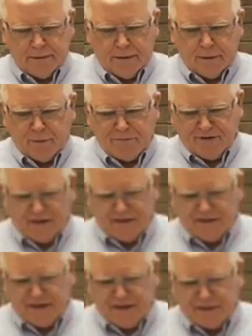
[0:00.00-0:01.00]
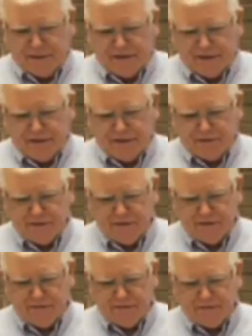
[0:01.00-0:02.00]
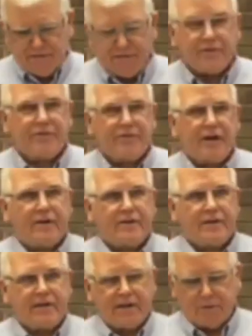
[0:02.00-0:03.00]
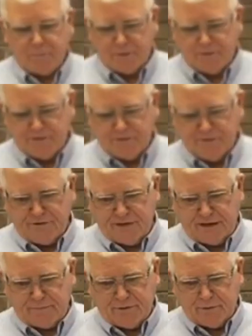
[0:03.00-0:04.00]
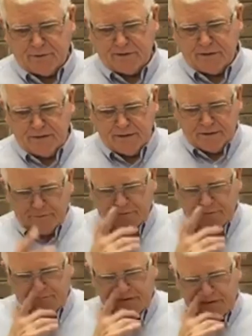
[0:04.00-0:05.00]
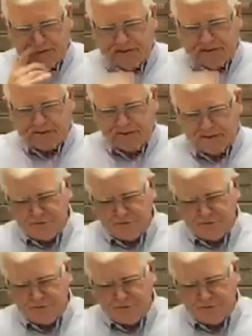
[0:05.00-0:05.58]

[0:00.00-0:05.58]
We find nowadays, and this is a thought that he opens the chapter with, we found nowadays